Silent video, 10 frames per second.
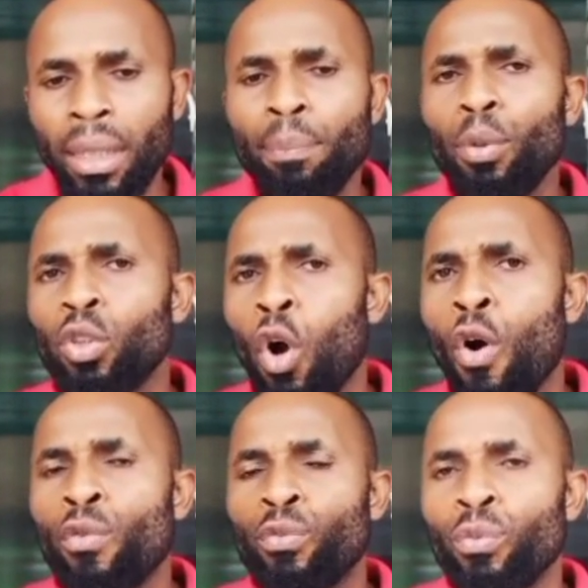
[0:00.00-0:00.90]
Samples
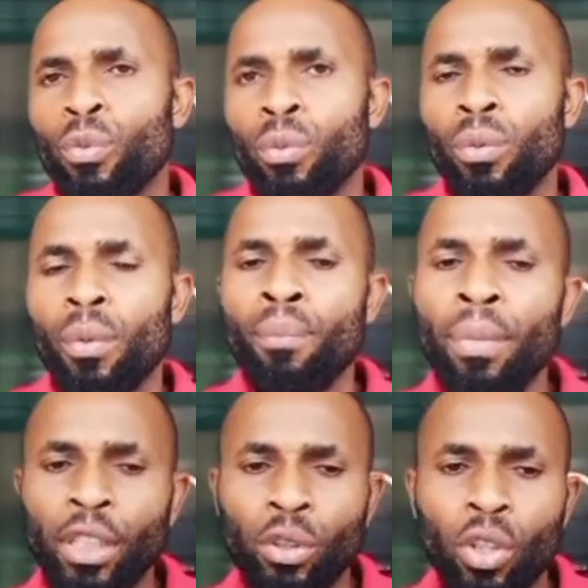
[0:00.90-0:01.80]
of
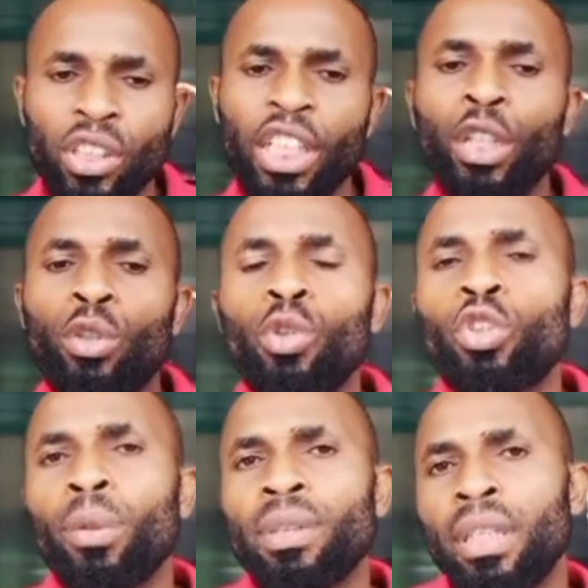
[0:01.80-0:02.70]
mixtures include
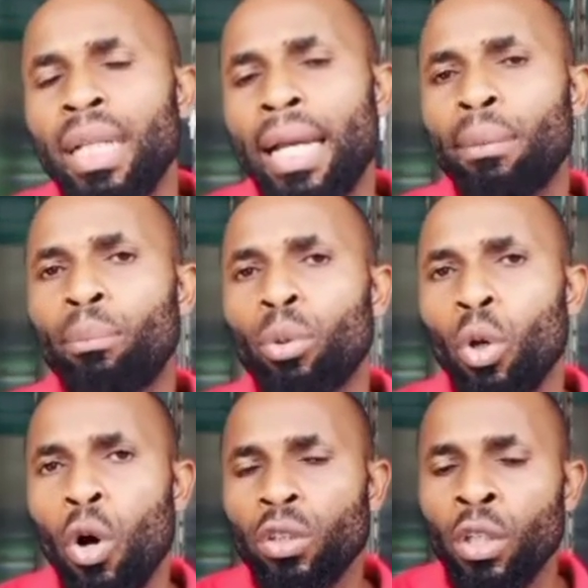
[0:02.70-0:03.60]
something like
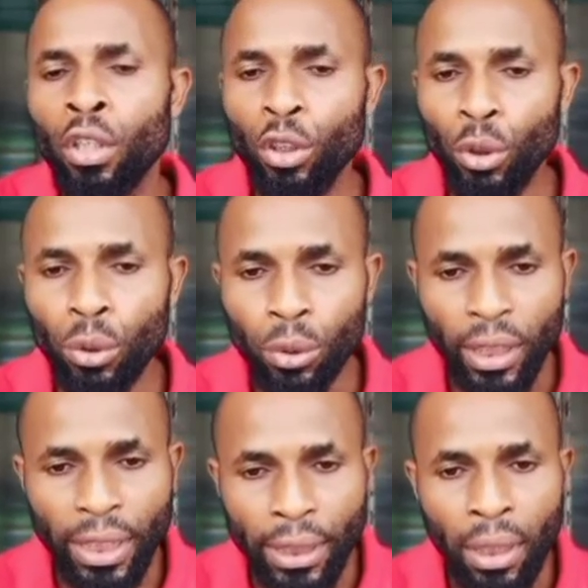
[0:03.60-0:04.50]
blood,
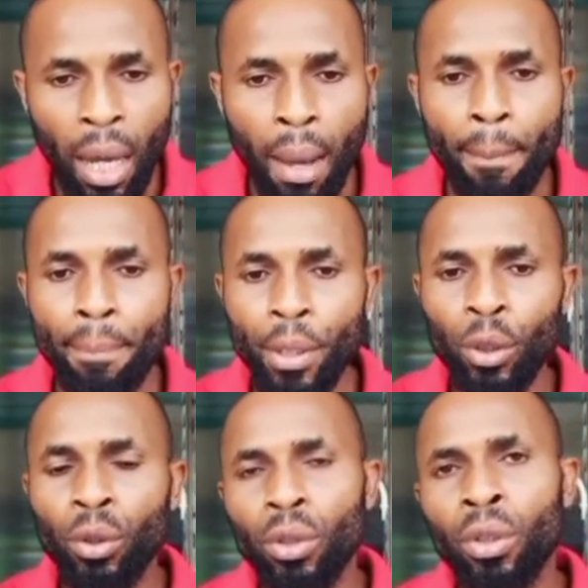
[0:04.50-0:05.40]
urine,
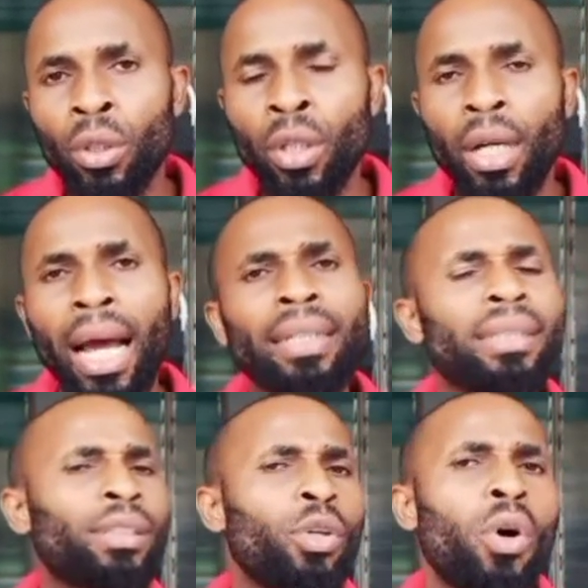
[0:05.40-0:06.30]
milk, and
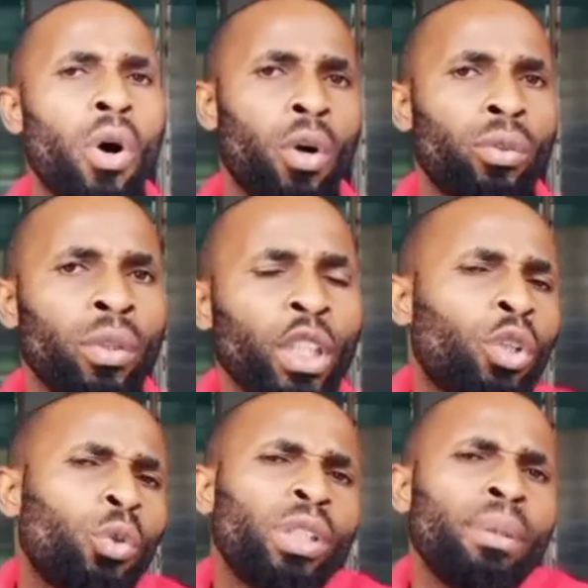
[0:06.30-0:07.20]
so on,
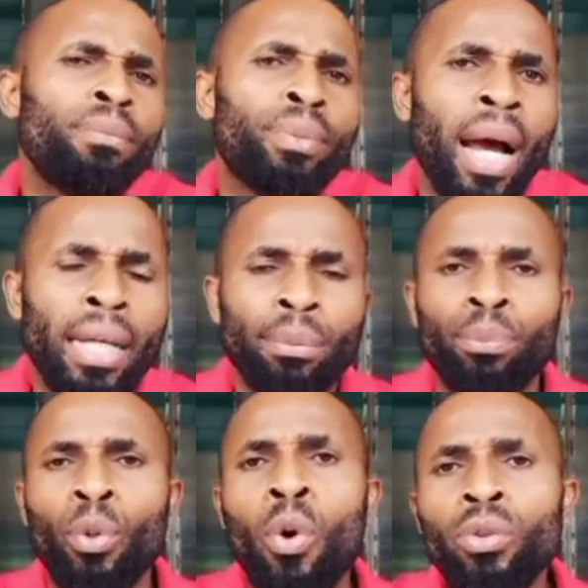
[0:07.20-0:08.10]
including
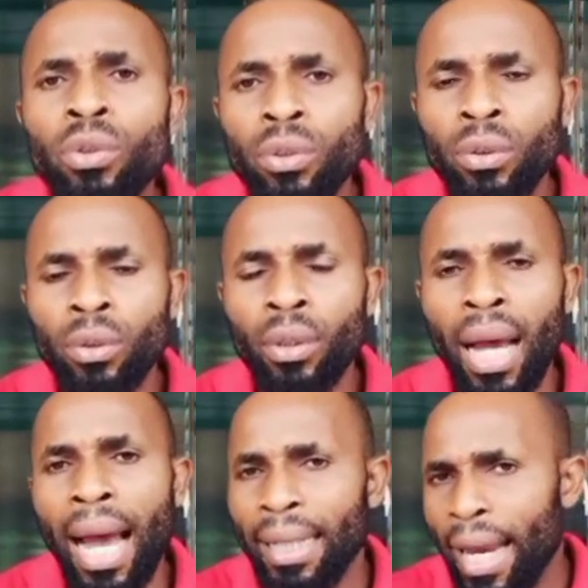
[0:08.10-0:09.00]
brass, bronze,
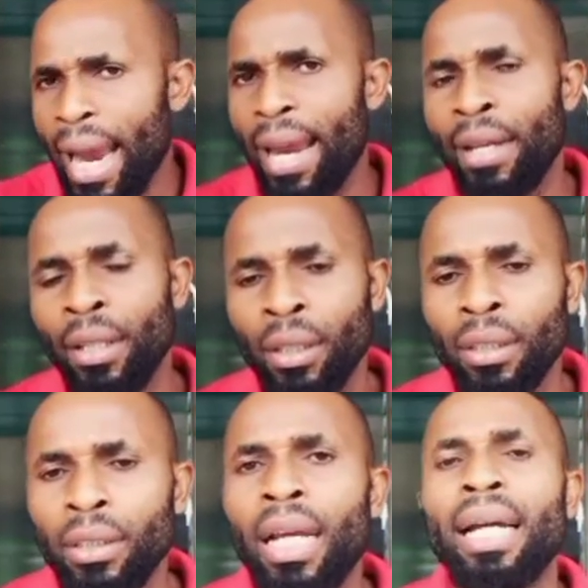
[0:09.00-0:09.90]
and
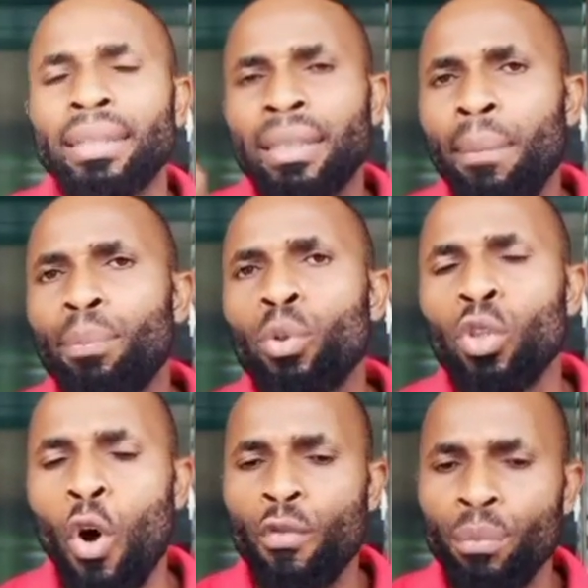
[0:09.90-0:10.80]
air. They are
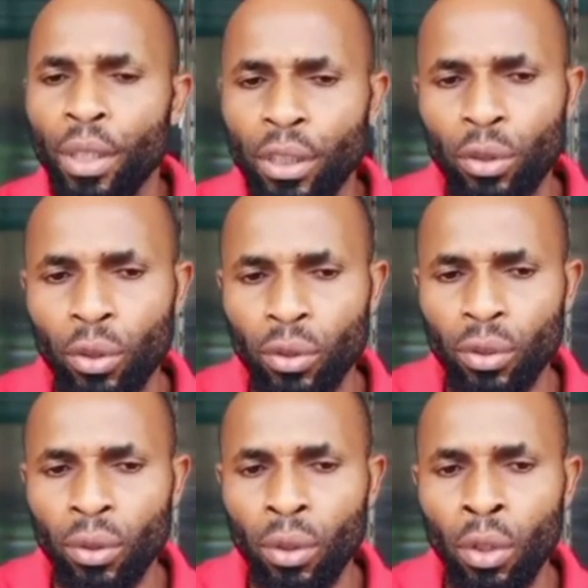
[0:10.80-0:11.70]
samples of
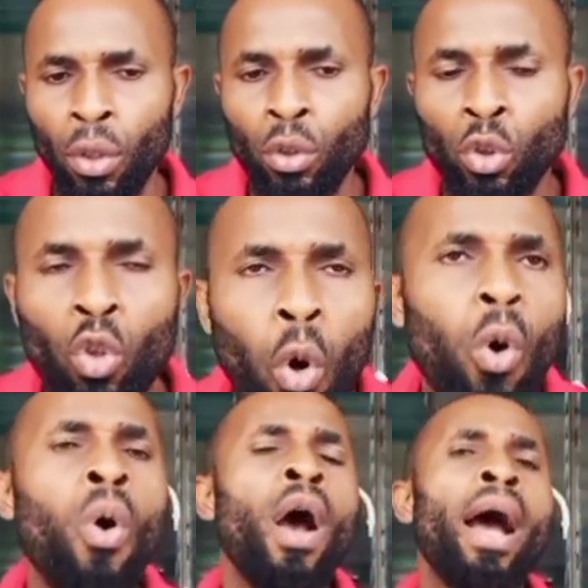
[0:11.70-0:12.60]
mixtures.
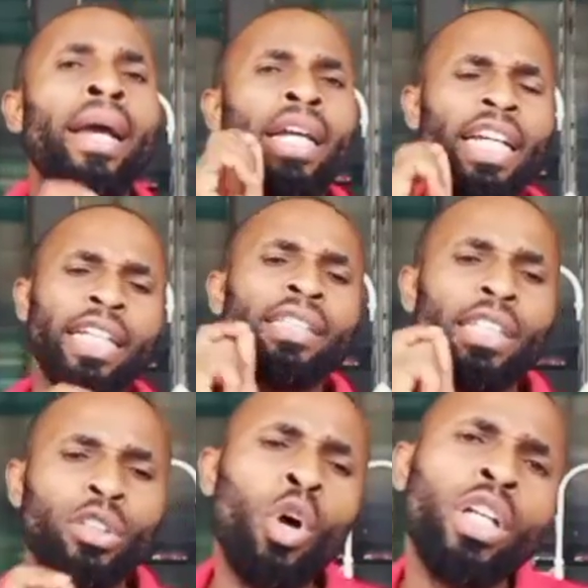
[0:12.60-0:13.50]
So in
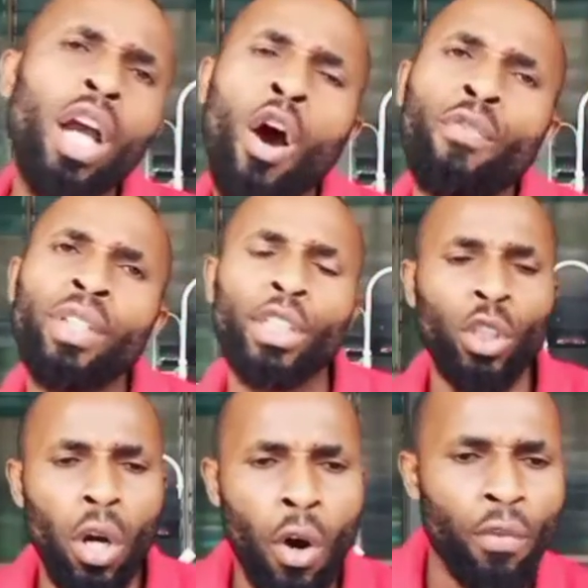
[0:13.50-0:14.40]
the study of
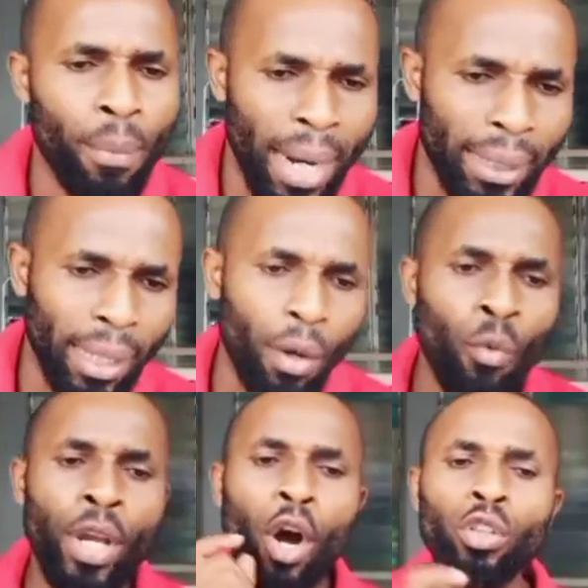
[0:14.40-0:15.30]
nature of
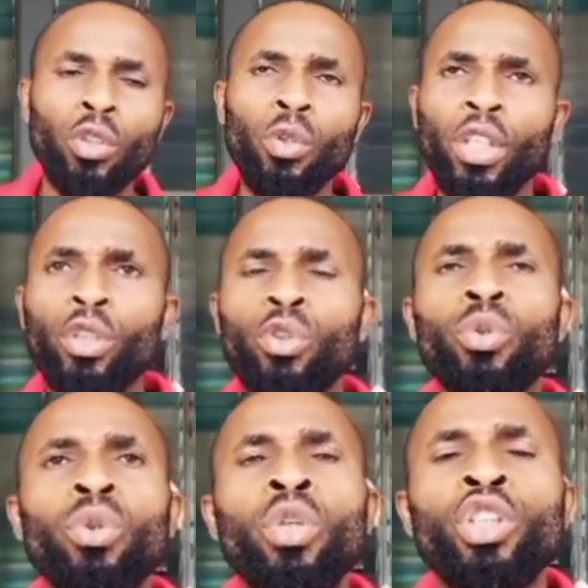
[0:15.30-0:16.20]
matter, we also look
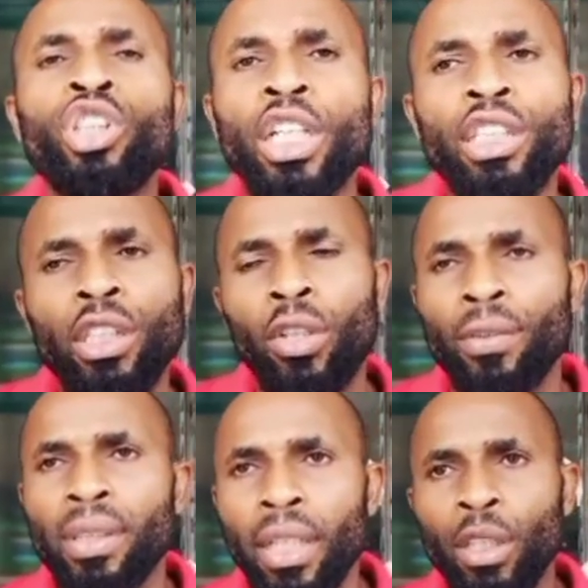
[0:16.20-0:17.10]
into changes
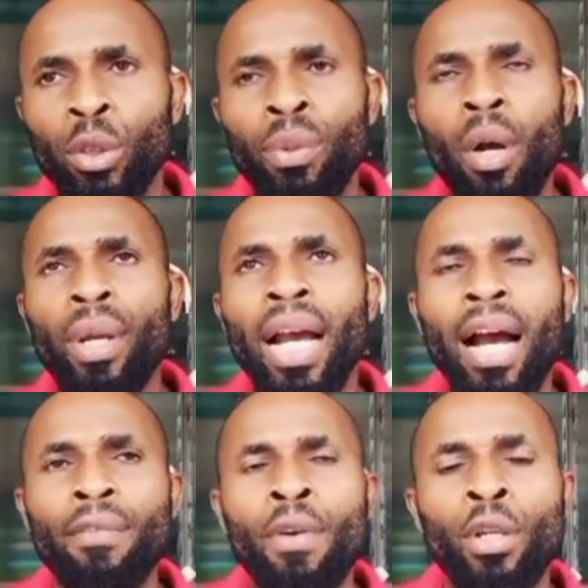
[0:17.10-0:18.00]
of state, where we
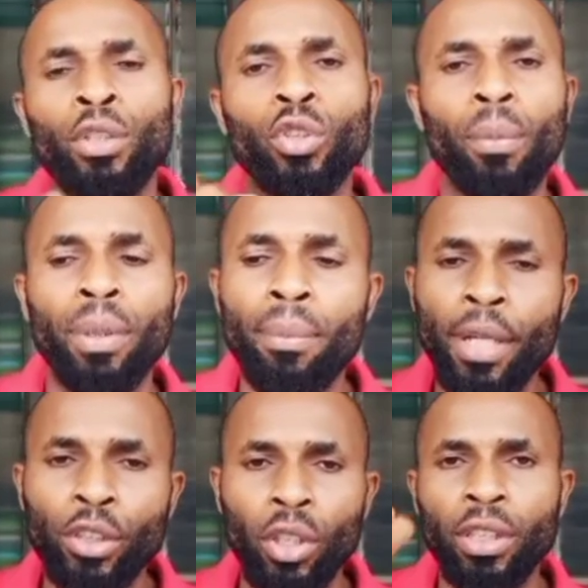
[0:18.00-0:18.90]
have
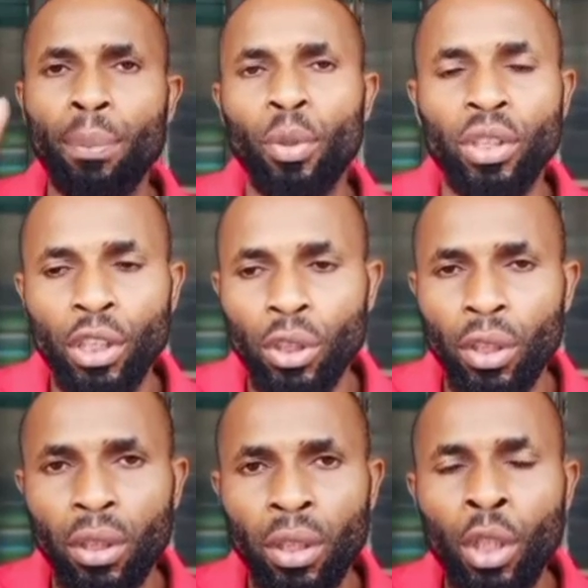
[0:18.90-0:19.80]
sublimation,
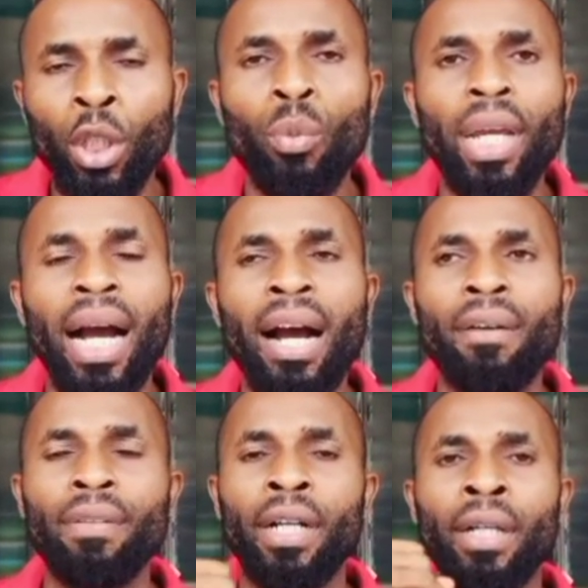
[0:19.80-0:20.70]
deposition, we
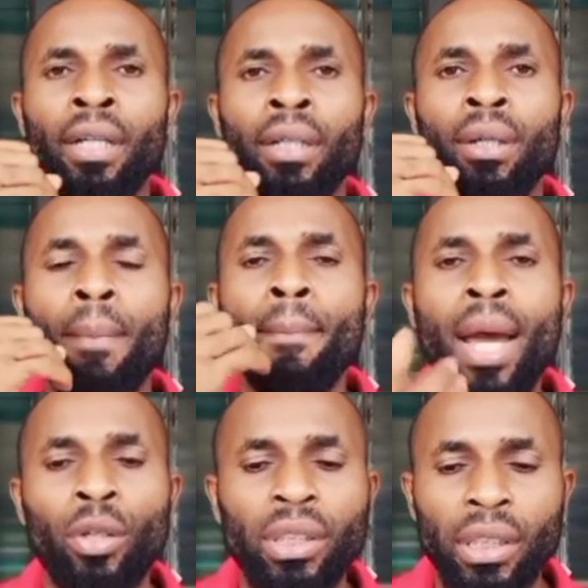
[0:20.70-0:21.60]
have
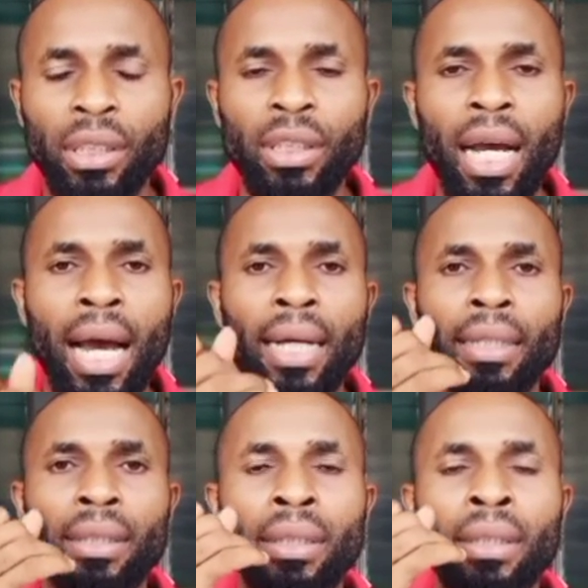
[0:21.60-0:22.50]
melting
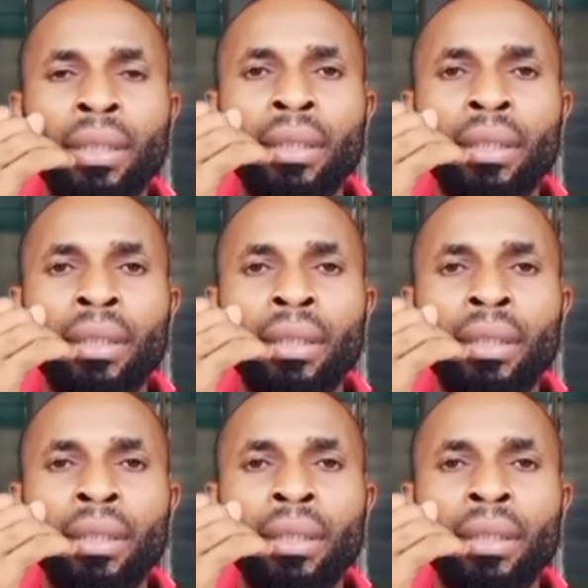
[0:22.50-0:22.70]
and